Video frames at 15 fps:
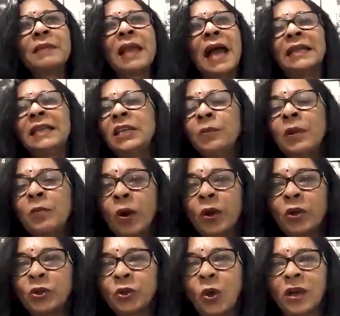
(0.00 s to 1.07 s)
I didn't even
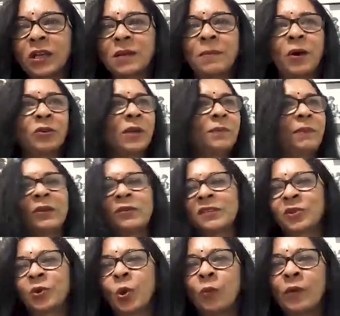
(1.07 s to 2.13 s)
want to talk about it
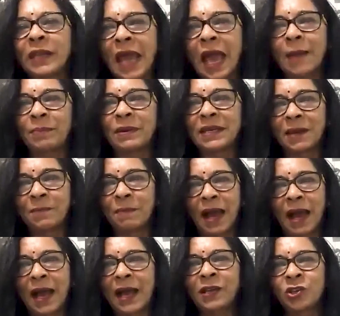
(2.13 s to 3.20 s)
because COVID happened in
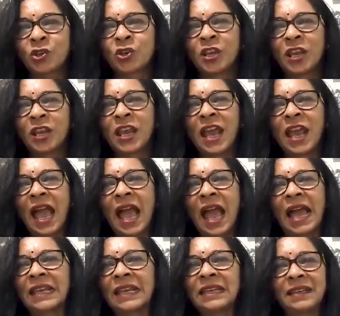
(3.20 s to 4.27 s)
March,
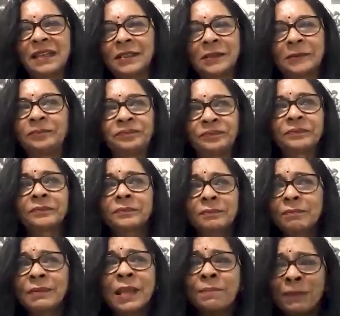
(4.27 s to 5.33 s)
and
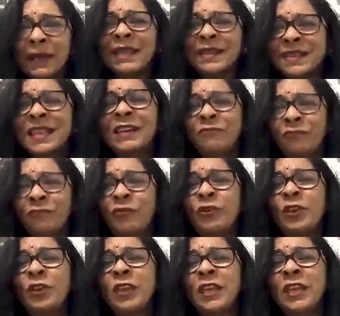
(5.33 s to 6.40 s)
but I still
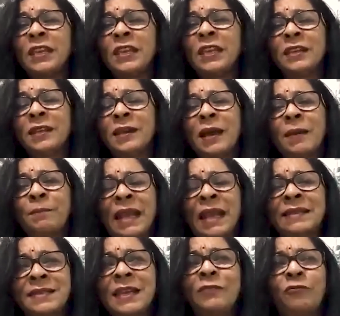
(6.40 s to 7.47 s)
feel
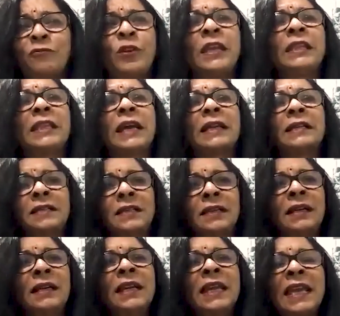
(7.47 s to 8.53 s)
that
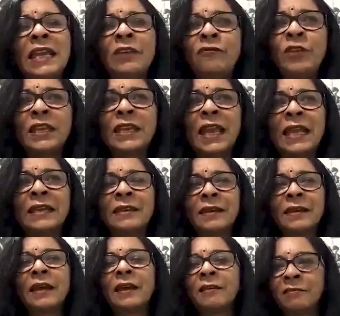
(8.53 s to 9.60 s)
if we can
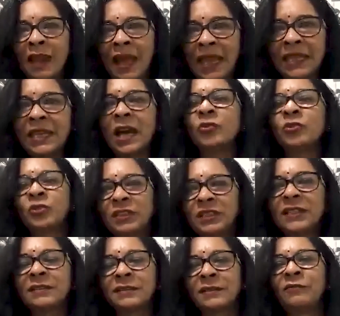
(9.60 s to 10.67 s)
ride out
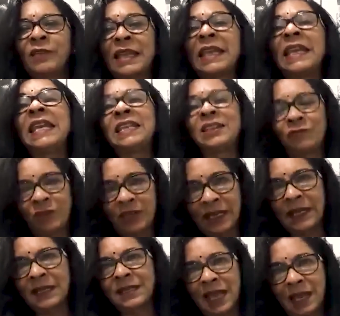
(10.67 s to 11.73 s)
this very
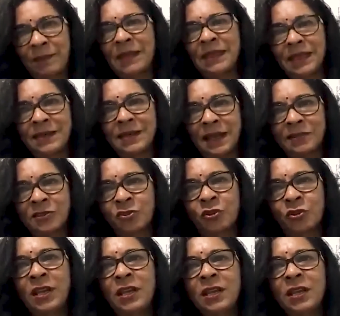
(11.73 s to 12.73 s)
difficult time in the industry,